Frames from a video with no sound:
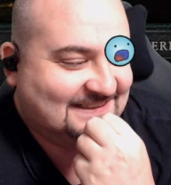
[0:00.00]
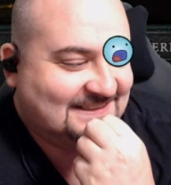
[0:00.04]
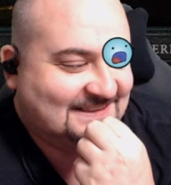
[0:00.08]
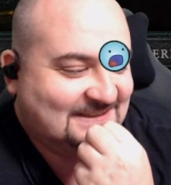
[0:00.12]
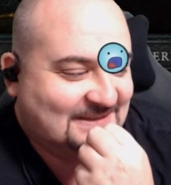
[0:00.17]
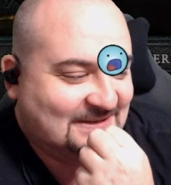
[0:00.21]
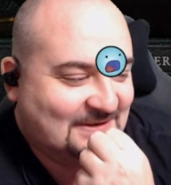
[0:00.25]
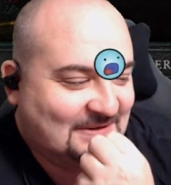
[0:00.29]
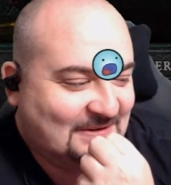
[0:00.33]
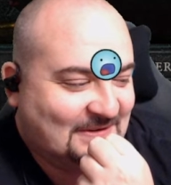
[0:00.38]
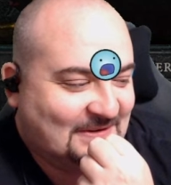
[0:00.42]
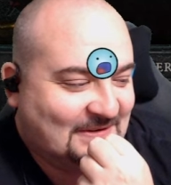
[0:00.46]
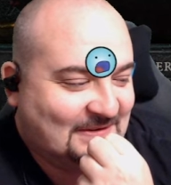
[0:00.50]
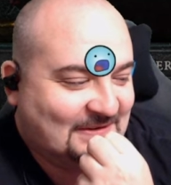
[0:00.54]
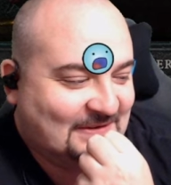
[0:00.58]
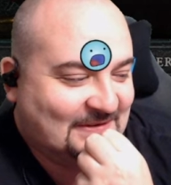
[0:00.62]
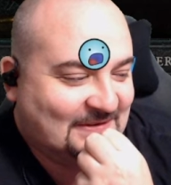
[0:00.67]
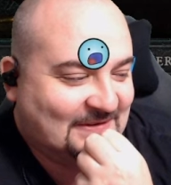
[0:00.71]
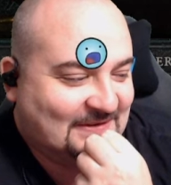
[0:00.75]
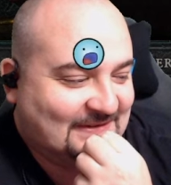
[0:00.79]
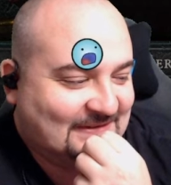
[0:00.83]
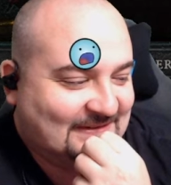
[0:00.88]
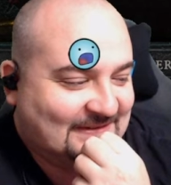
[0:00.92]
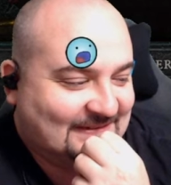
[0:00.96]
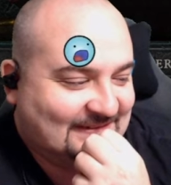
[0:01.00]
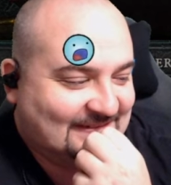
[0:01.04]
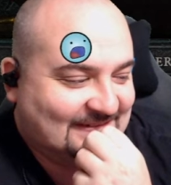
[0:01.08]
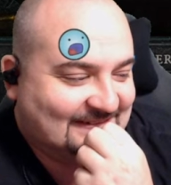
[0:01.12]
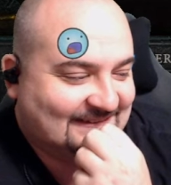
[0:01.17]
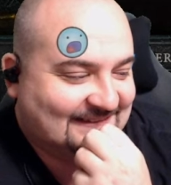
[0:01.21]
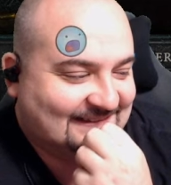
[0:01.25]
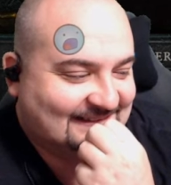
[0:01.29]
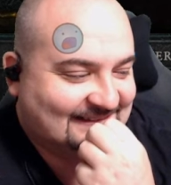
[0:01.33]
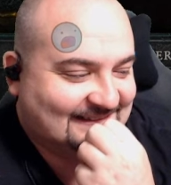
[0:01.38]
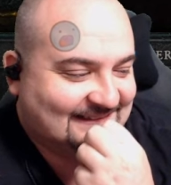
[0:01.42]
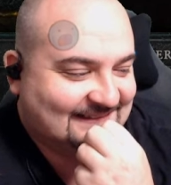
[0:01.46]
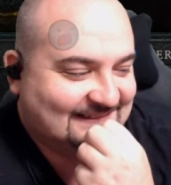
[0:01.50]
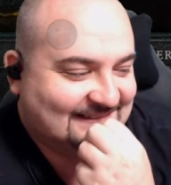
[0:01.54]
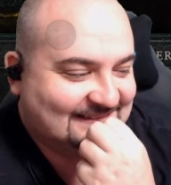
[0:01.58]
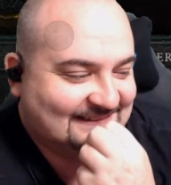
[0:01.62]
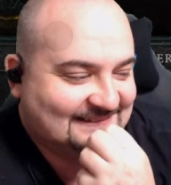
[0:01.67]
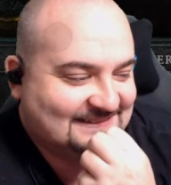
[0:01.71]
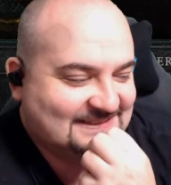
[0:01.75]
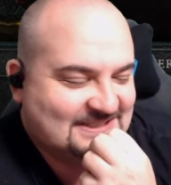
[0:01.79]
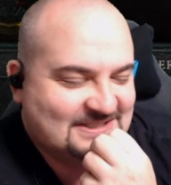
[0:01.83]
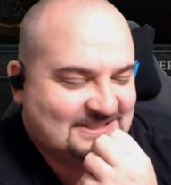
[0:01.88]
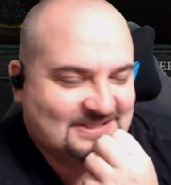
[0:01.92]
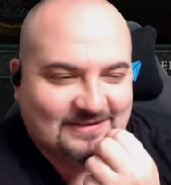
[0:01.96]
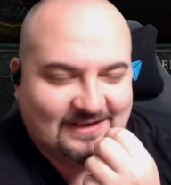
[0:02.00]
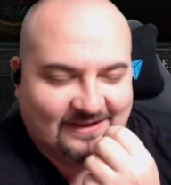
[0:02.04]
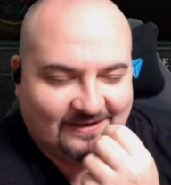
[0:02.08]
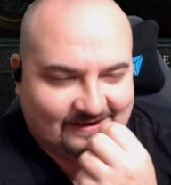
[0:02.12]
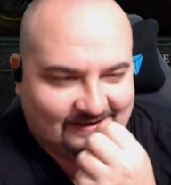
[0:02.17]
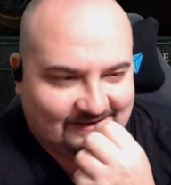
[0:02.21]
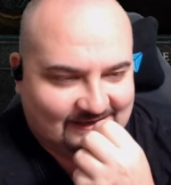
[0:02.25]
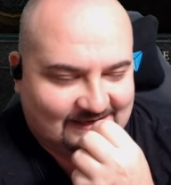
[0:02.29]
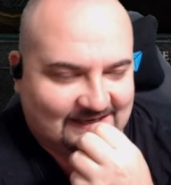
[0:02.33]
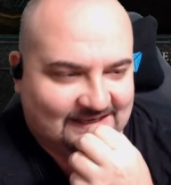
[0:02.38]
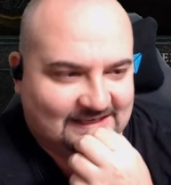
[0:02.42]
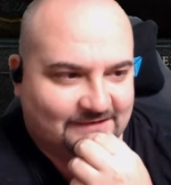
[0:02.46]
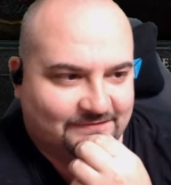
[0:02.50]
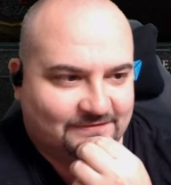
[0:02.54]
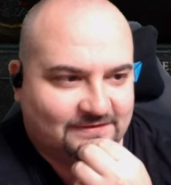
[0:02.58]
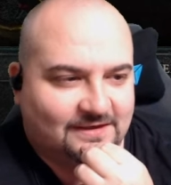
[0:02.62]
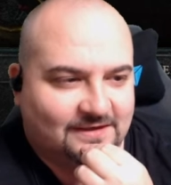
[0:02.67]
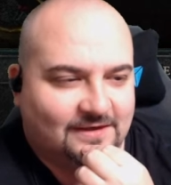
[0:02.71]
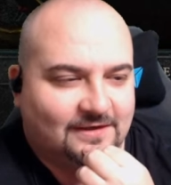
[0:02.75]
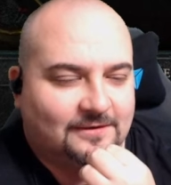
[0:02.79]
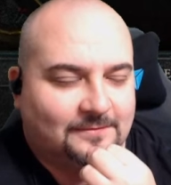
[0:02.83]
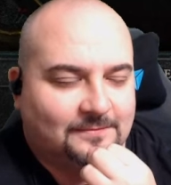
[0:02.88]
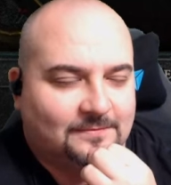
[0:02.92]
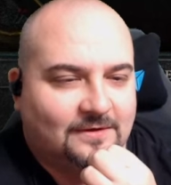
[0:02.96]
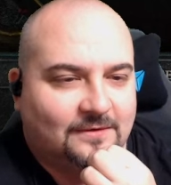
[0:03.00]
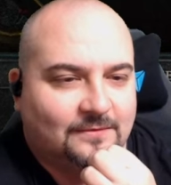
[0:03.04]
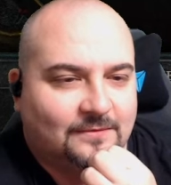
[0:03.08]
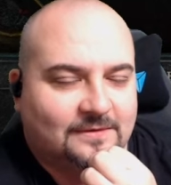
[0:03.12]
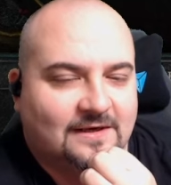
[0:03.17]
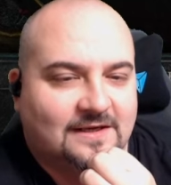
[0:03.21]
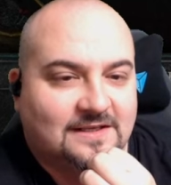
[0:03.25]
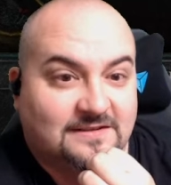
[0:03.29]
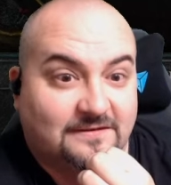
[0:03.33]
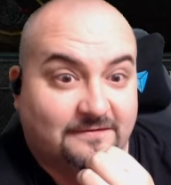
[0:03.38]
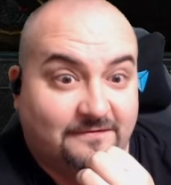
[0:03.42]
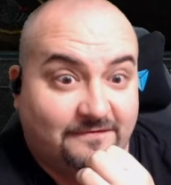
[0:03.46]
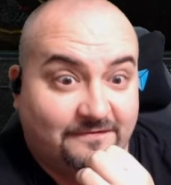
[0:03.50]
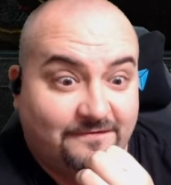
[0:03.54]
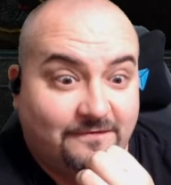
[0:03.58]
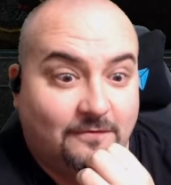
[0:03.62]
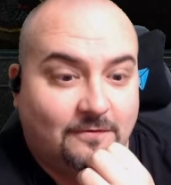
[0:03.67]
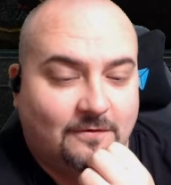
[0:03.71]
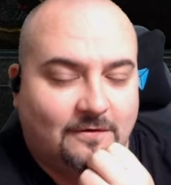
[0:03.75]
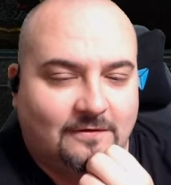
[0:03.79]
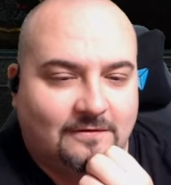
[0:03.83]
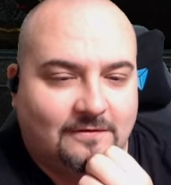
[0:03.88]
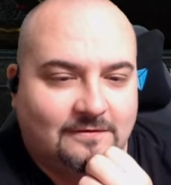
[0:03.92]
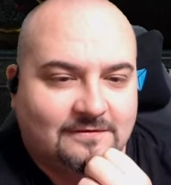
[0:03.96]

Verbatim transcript: Oh... Surely I can get another golem roll, guys, at four.